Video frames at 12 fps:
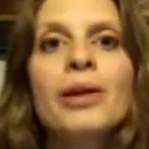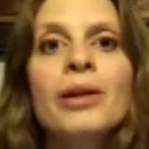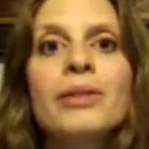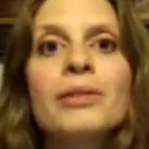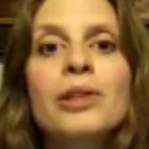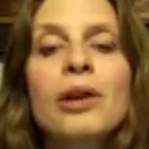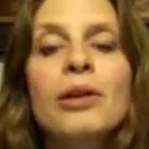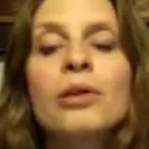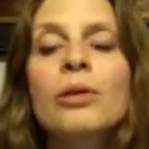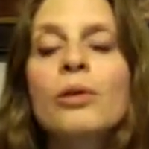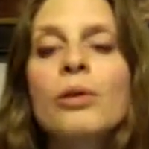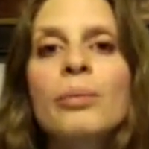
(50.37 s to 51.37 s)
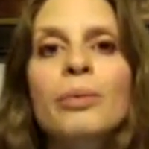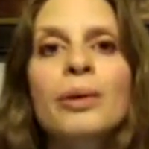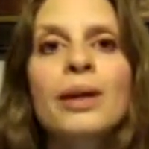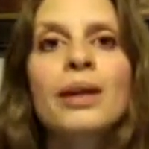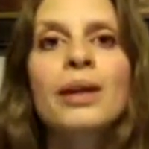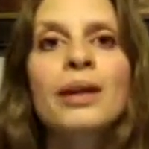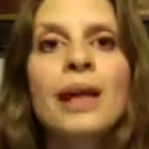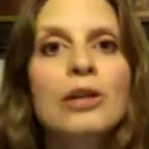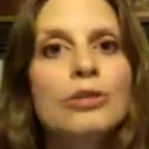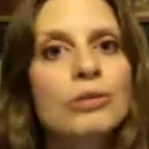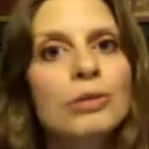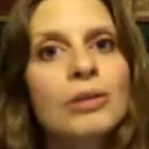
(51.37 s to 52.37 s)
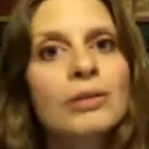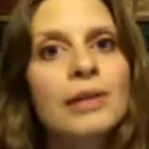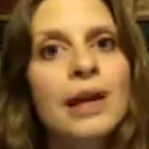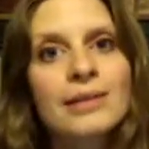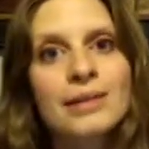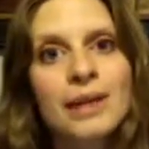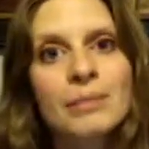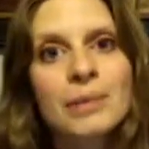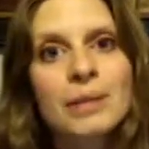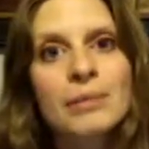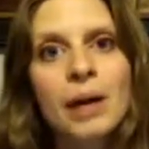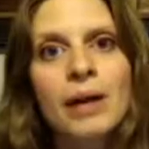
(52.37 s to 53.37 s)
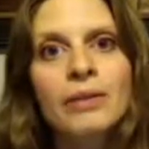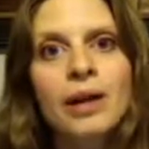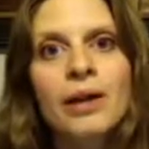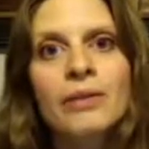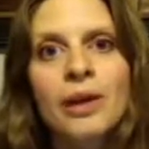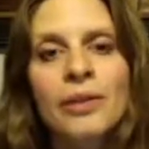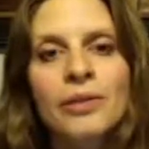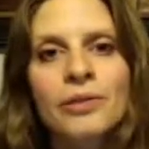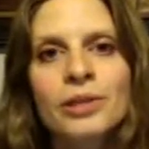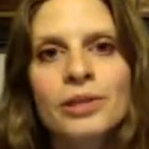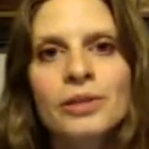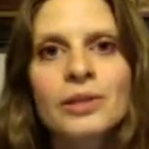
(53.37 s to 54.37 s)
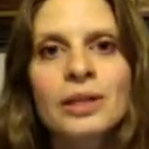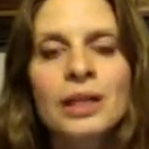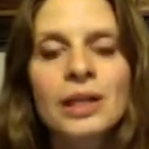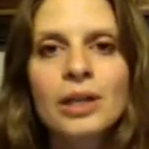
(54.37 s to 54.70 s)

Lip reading: He started incorporating natural landscapes in the background rather than